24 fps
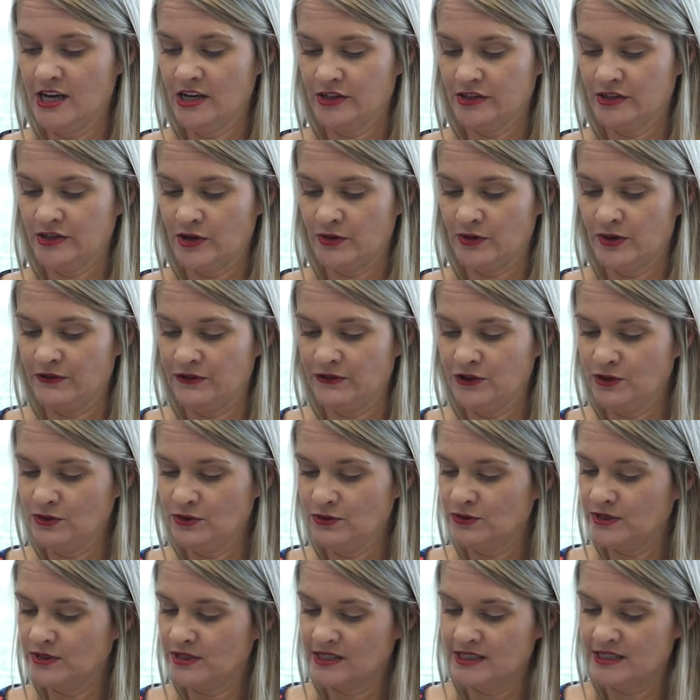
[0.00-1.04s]
So if
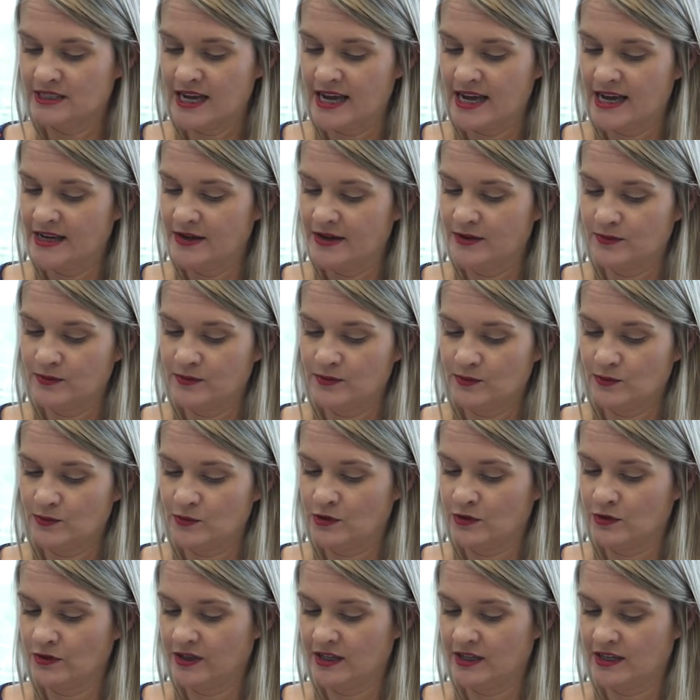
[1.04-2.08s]
you say we're
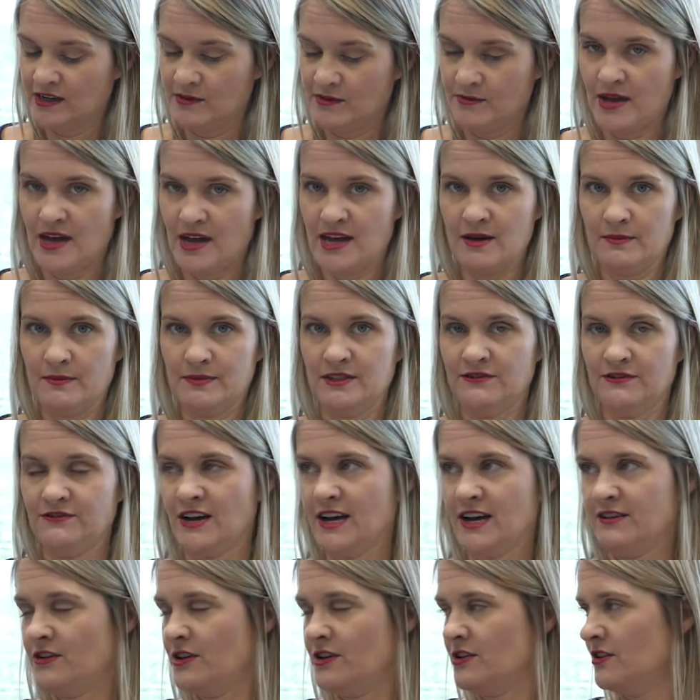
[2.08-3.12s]
only going to pay up to
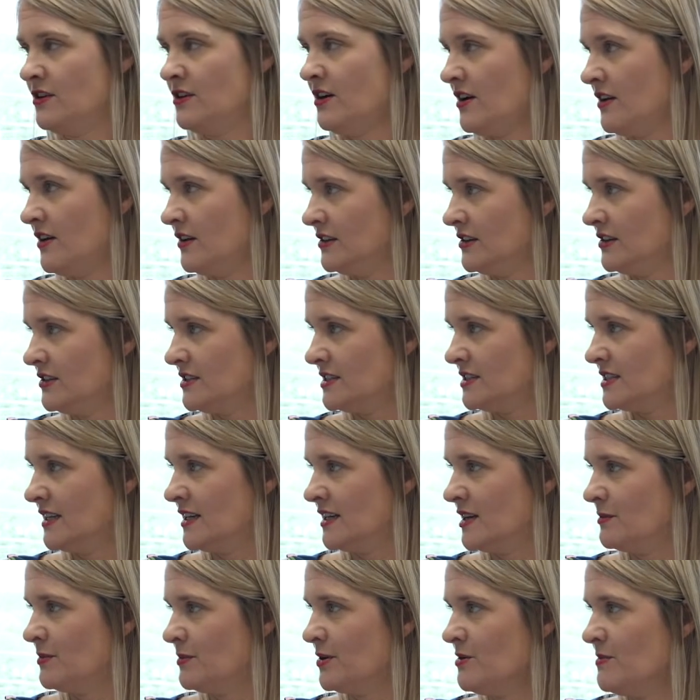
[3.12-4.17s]
$500 to
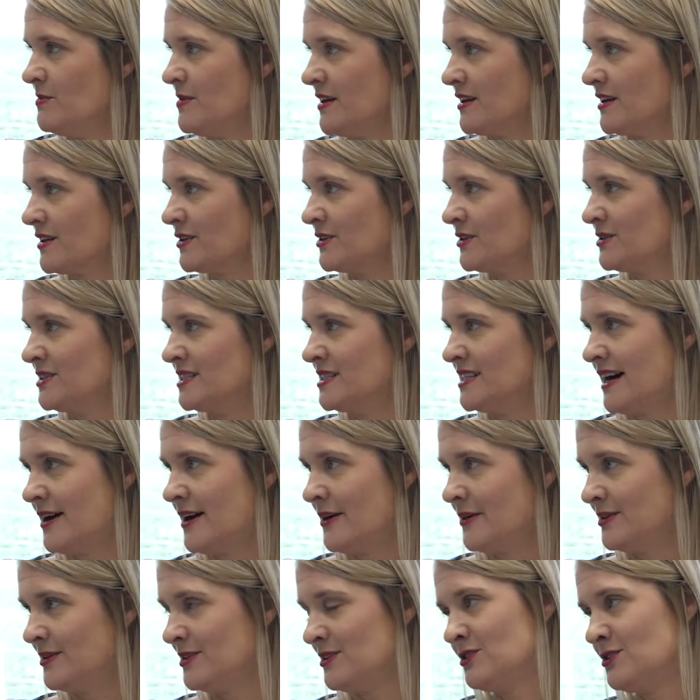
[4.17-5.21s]
get a permit closed
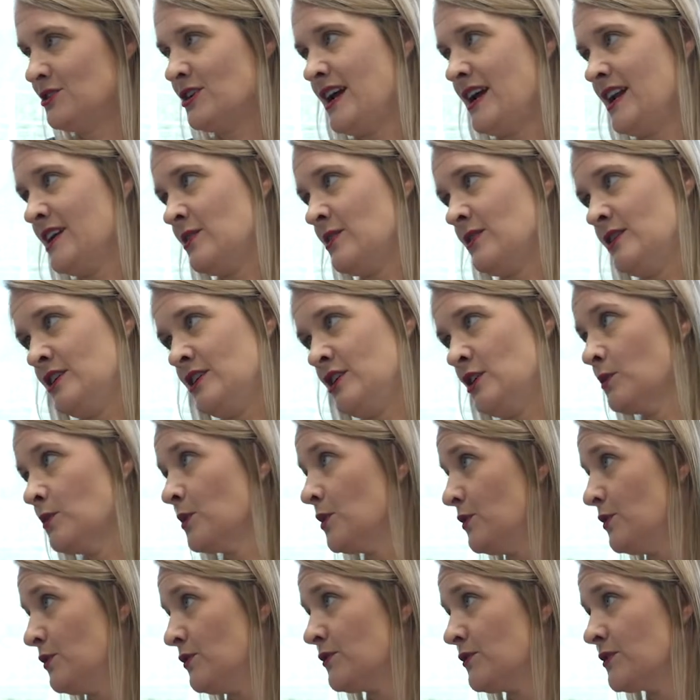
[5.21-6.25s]
out, you try to go get your
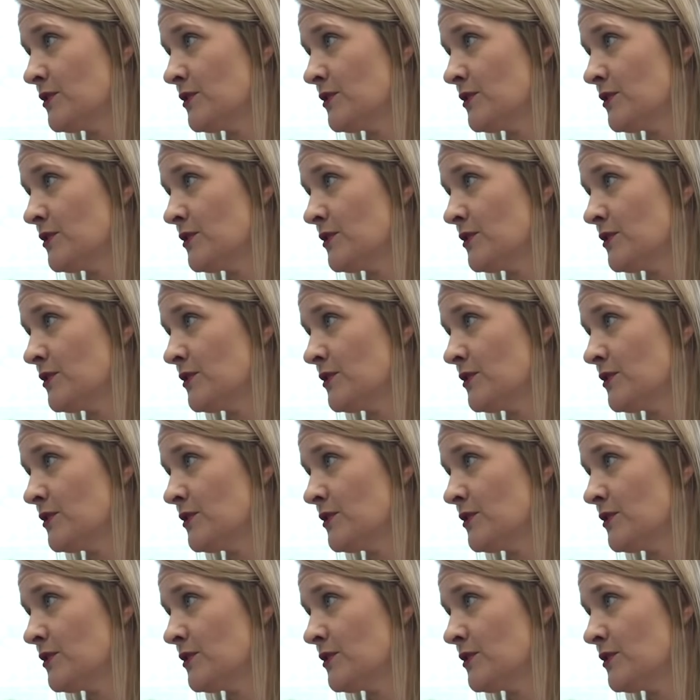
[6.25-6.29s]
roof